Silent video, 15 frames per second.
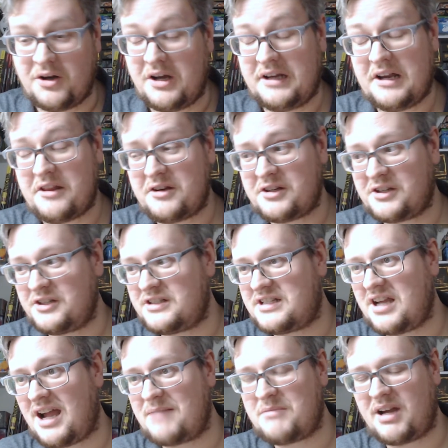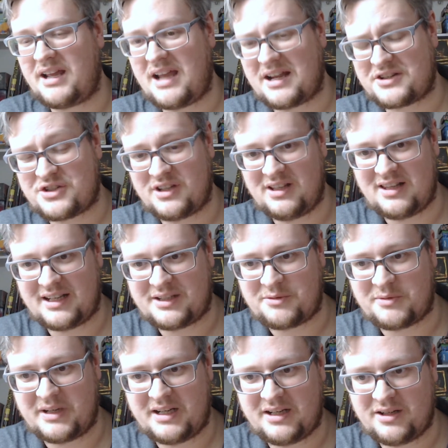Well, another good time I actually like
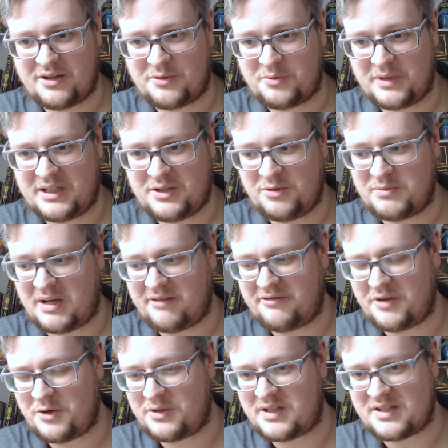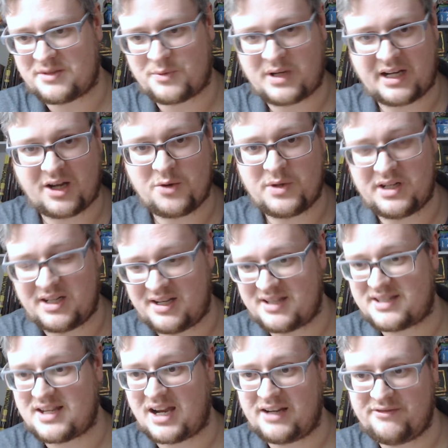to redo my vote is when I go into
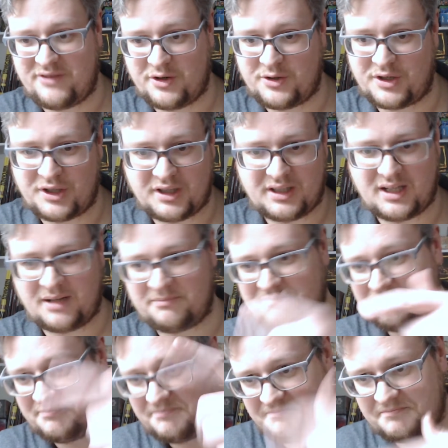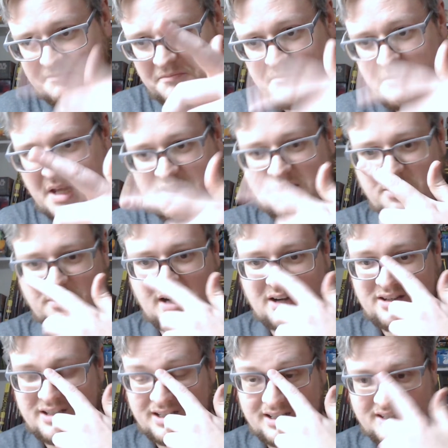Decide Voter and I'm messing
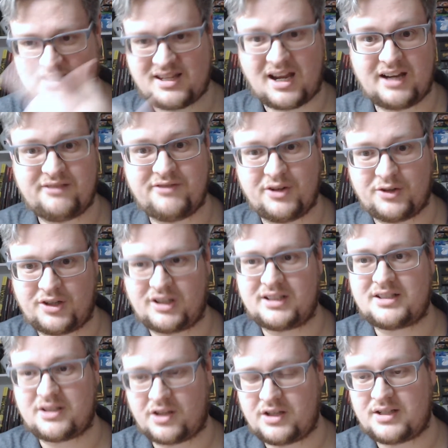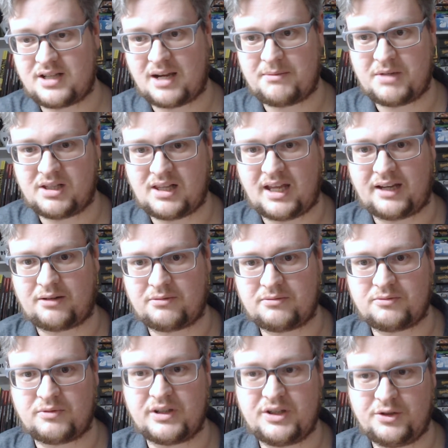around in Decide Voter. It's a good time to like
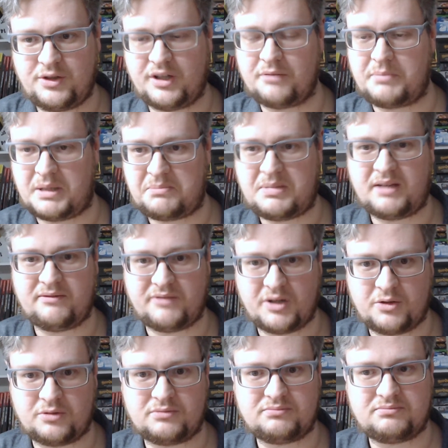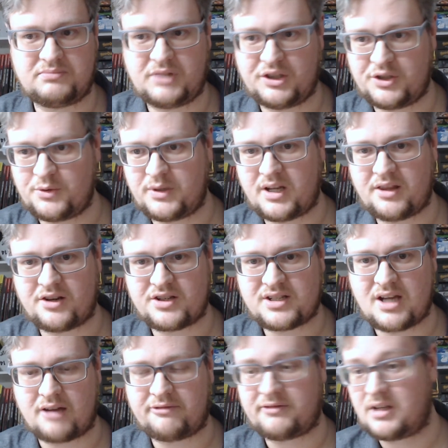renew your BP vote. You're doing other stuff.